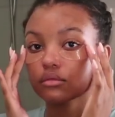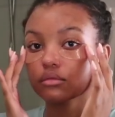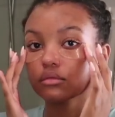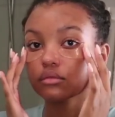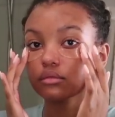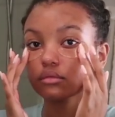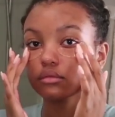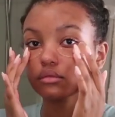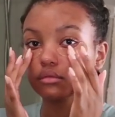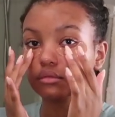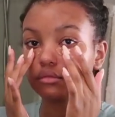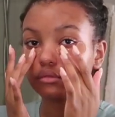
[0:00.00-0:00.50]

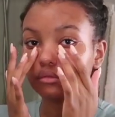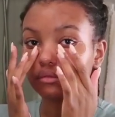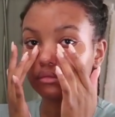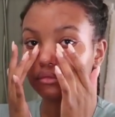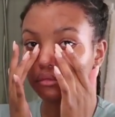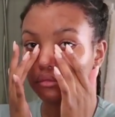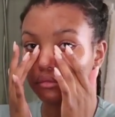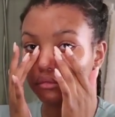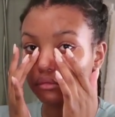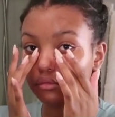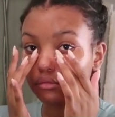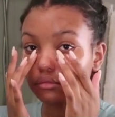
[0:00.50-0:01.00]

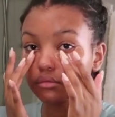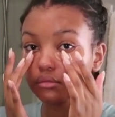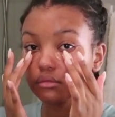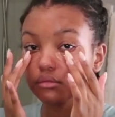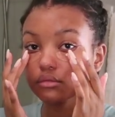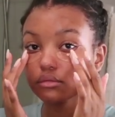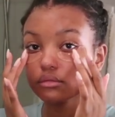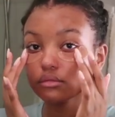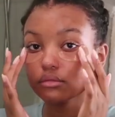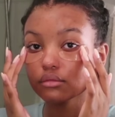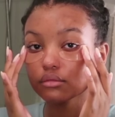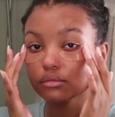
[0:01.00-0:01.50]

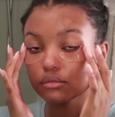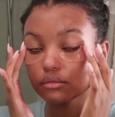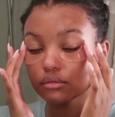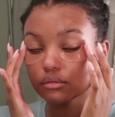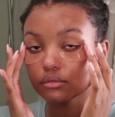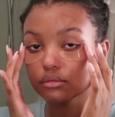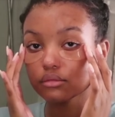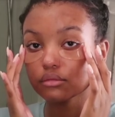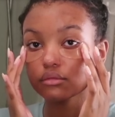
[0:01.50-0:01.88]
No one is speaking in this clip.